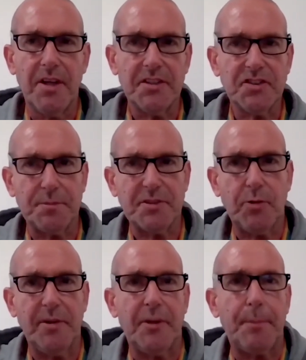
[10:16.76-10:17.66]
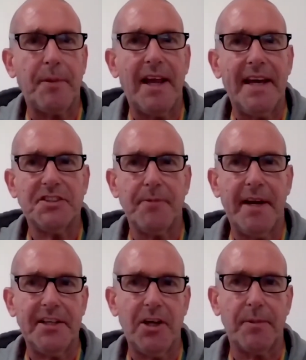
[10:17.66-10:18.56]
subsequent the plays, the
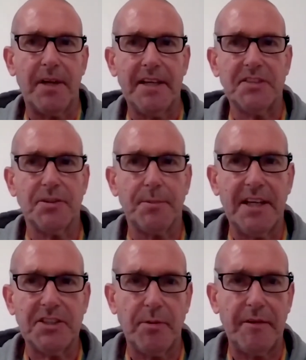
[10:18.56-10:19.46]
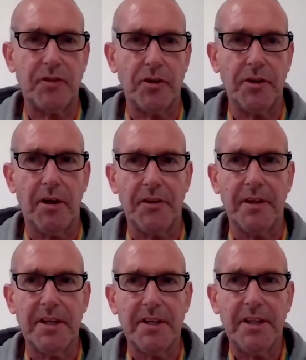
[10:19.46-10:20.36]
radio plays, and the plays we've done on
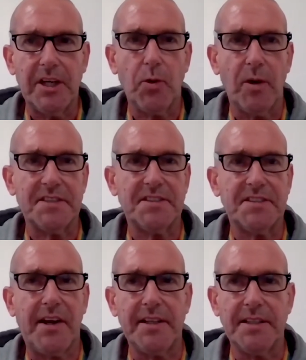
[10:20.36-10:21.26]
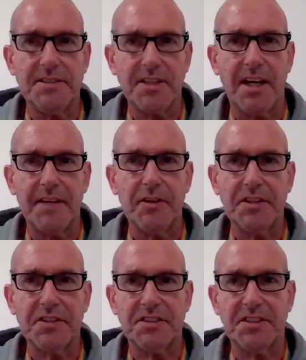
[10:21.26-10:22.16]
equality and
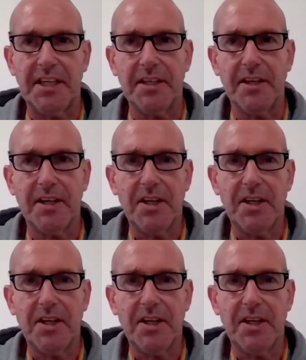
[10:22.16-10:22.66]
diversity.